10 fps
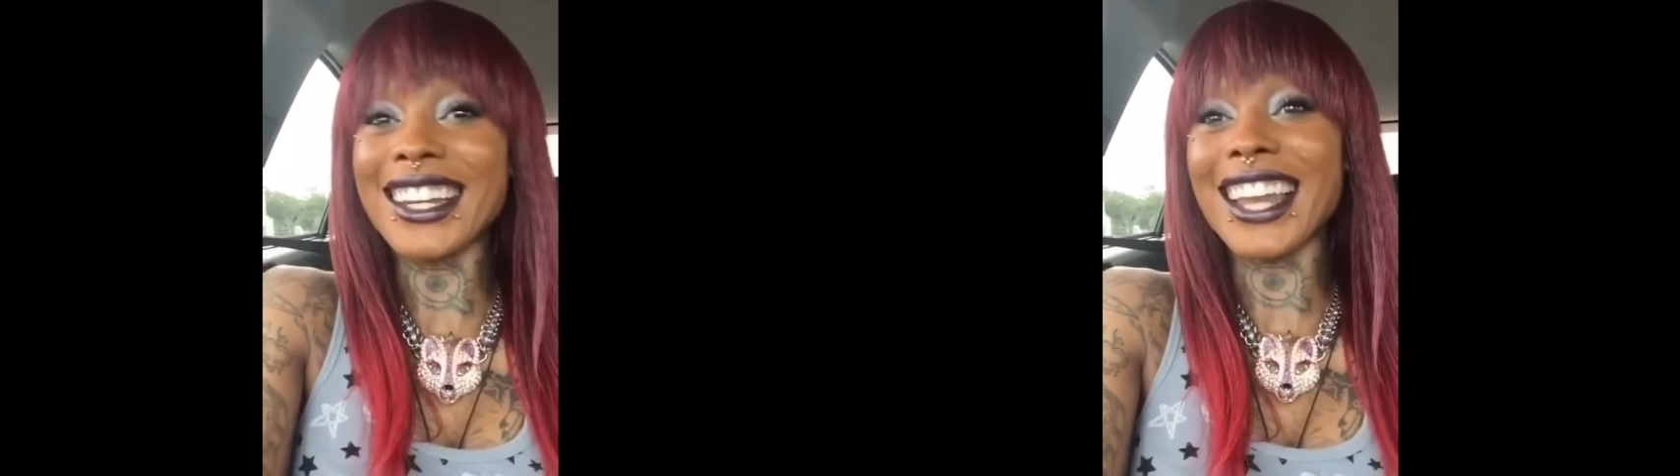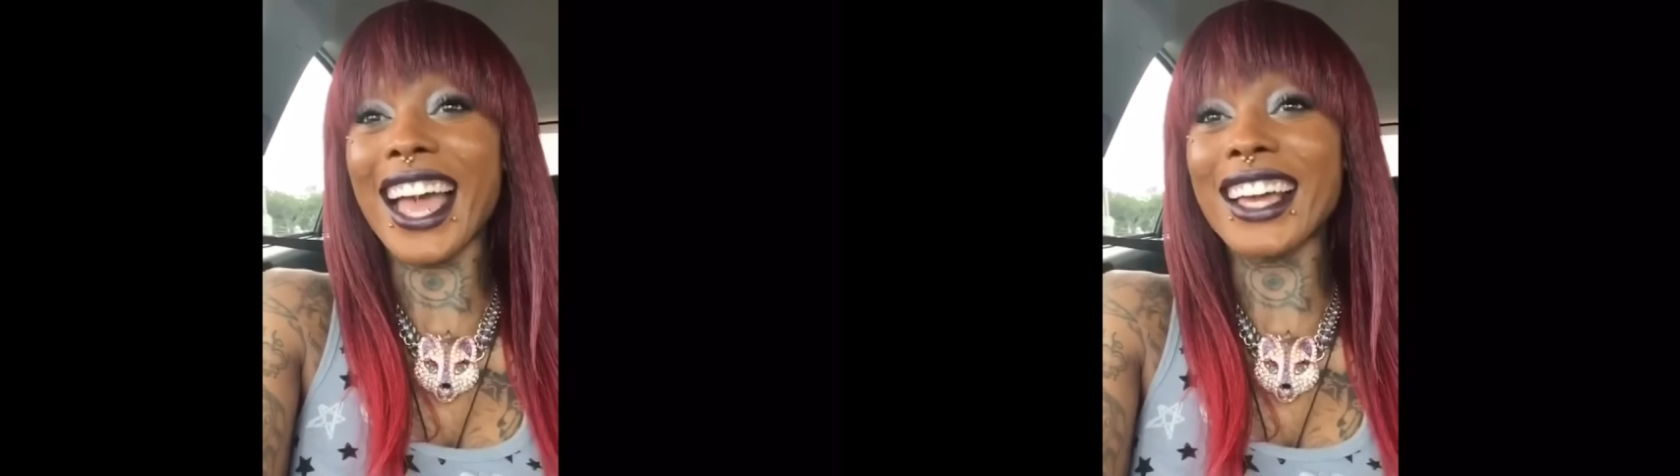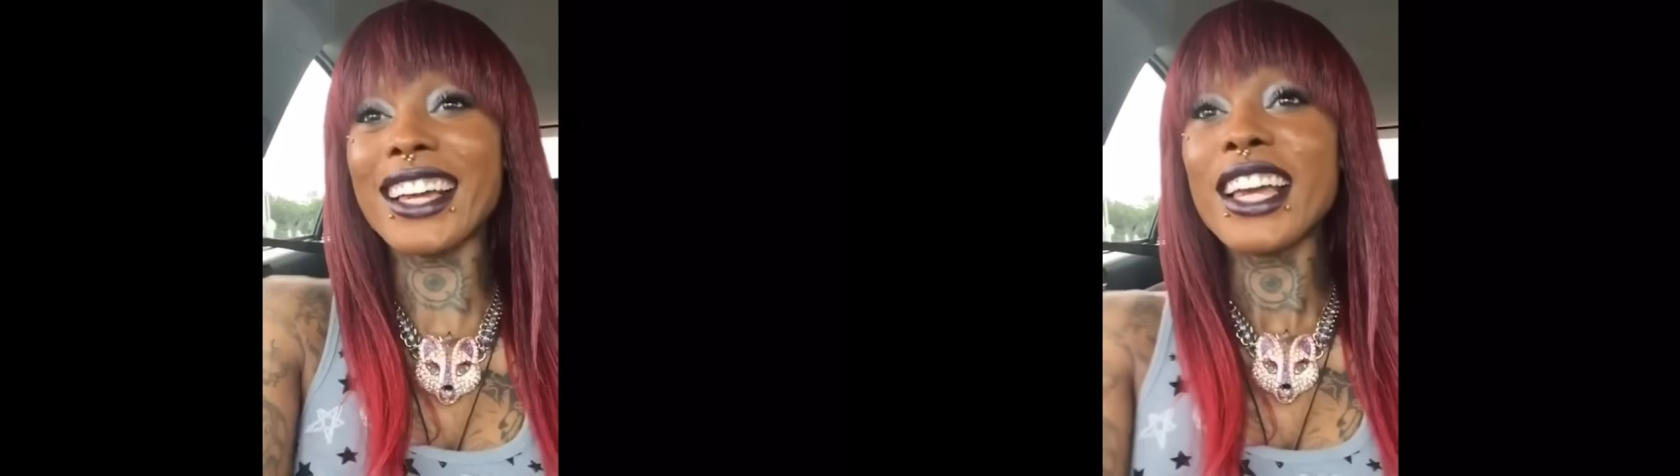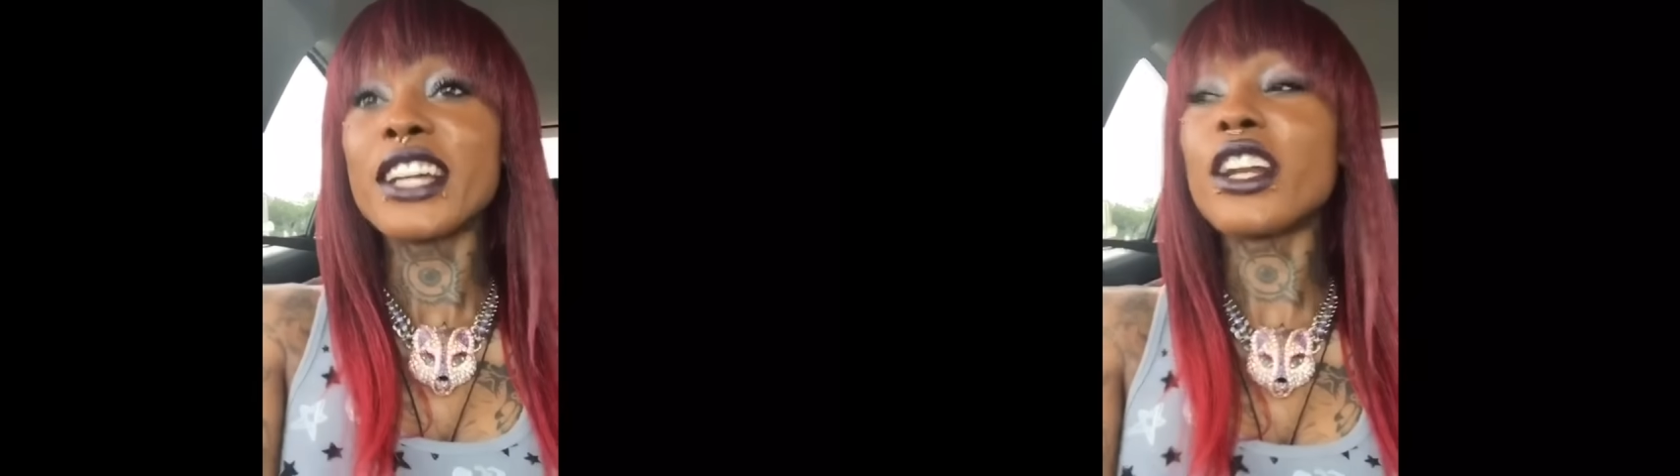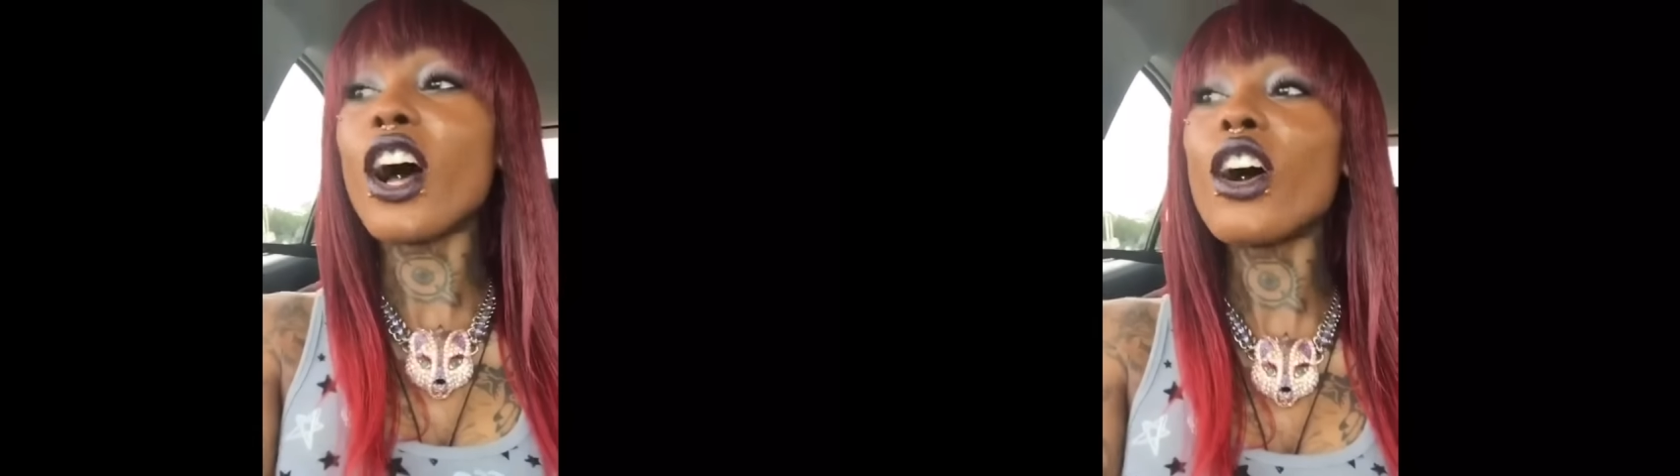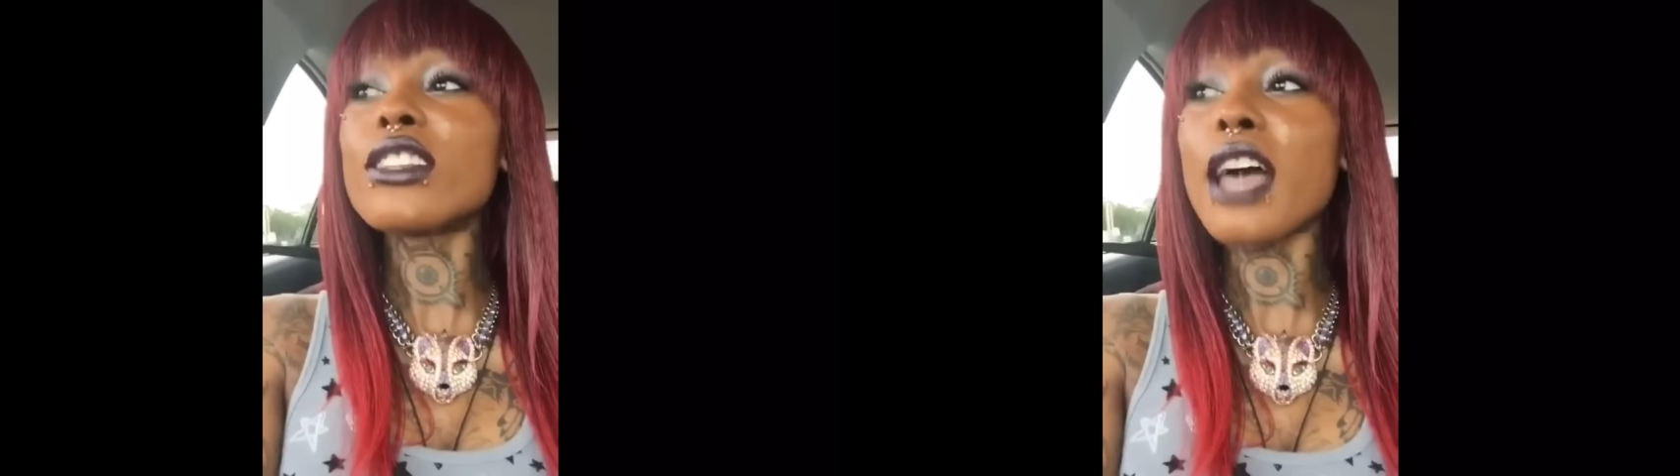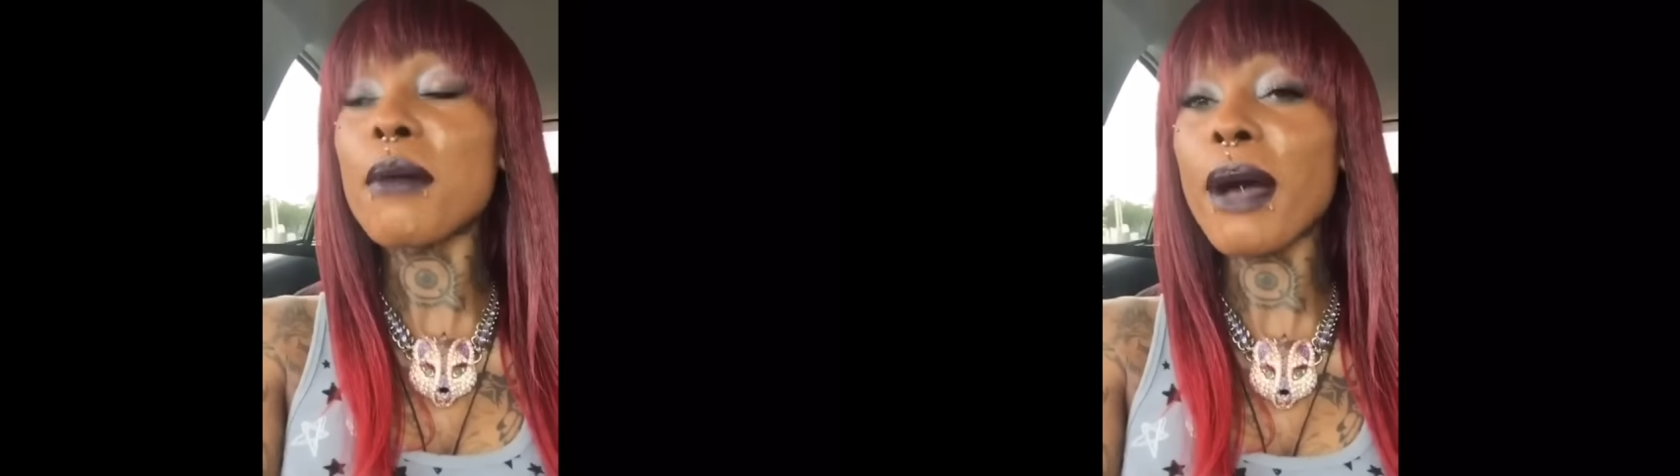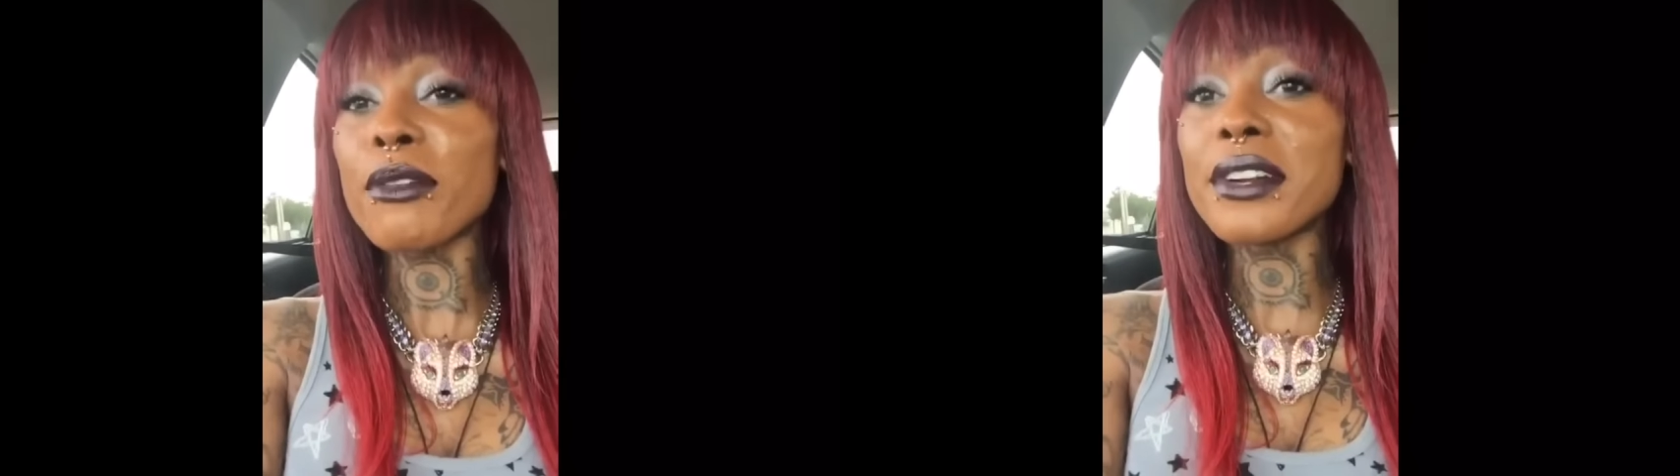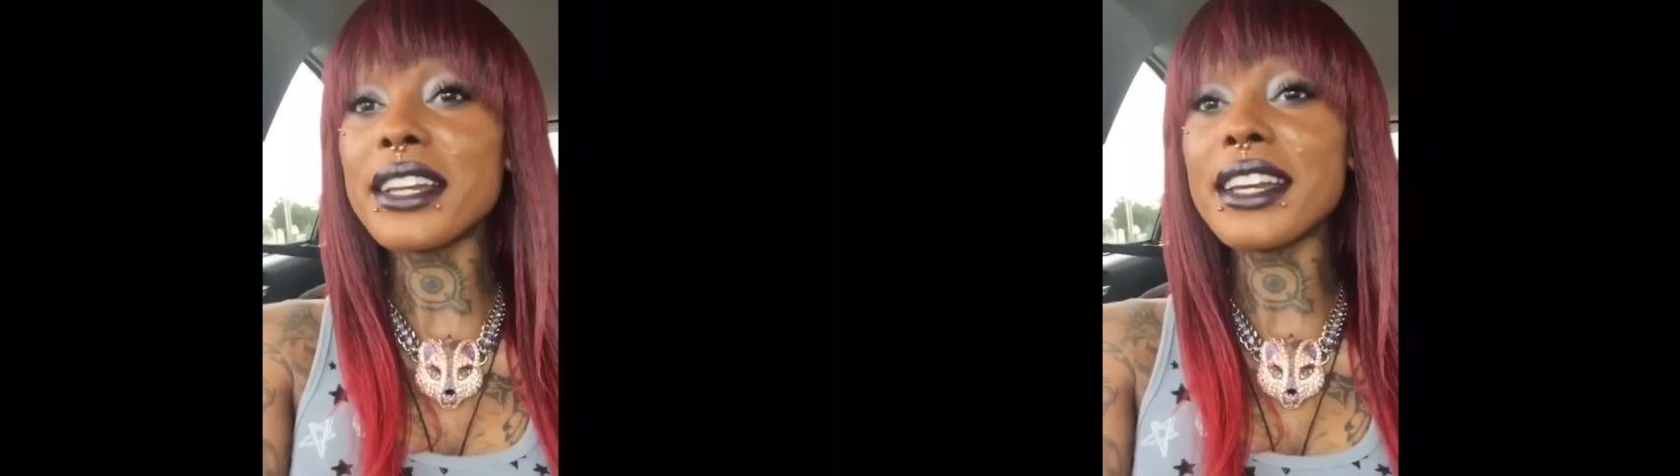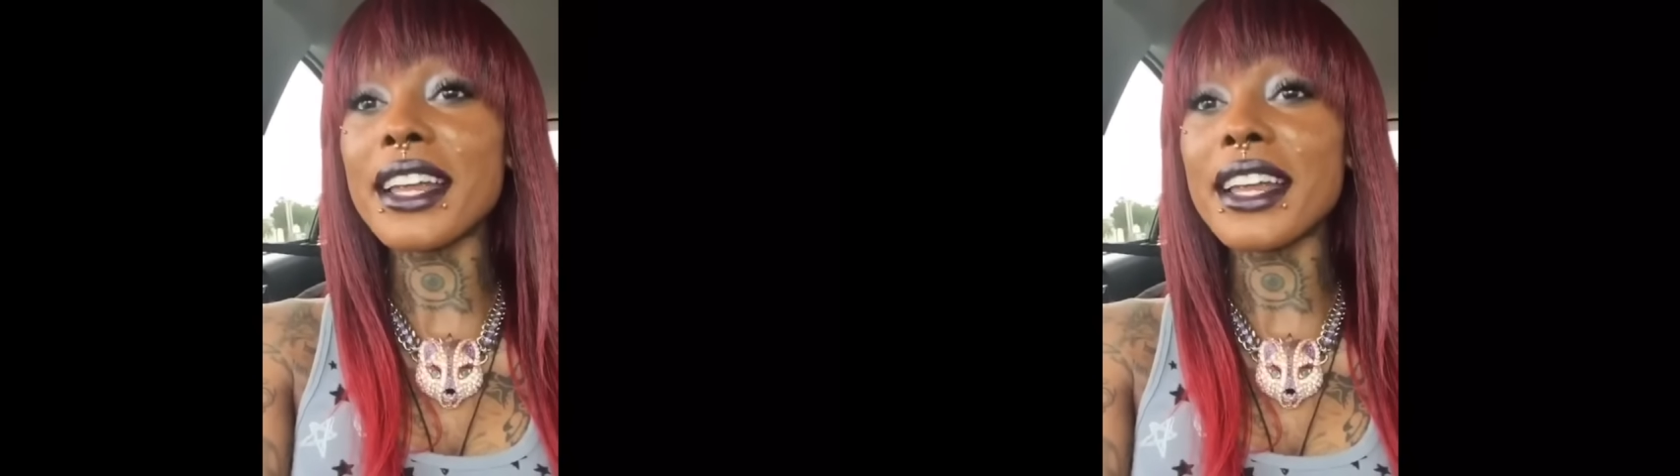Like, the whole time I really